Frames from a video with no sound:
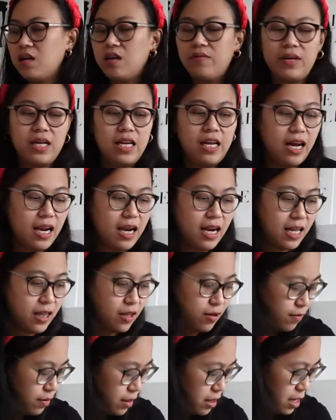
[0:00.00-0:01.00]
really a
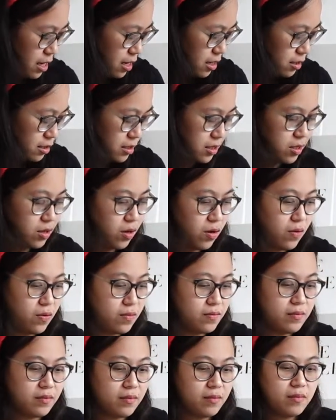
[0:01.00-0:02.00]
lot of things. So
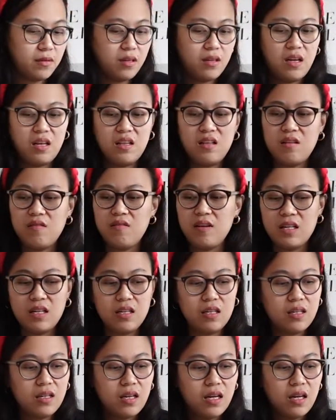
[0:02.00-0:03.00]
it
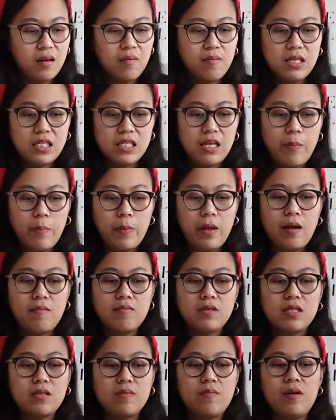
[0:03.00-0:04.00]
will be
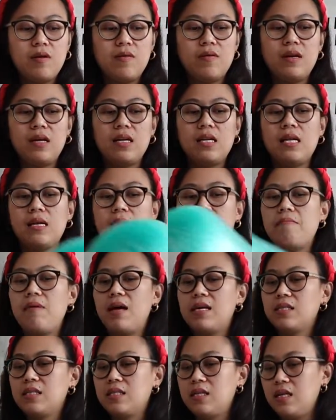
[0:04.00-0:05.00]
sometimes be really
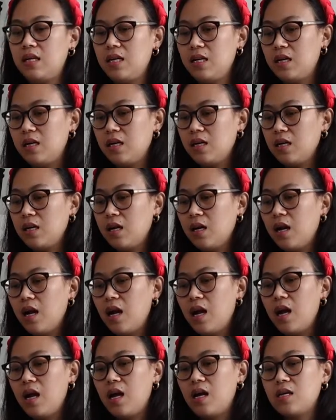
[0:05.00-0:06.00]
messy here.
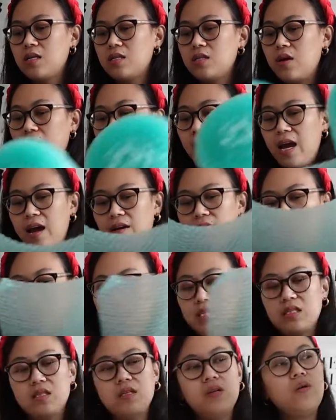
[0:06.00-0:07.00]
So I have
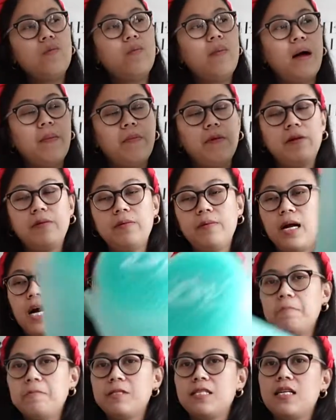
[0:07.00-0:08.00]
these new bubble
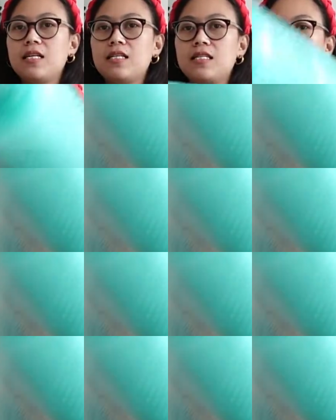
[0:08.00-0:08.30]
wraps that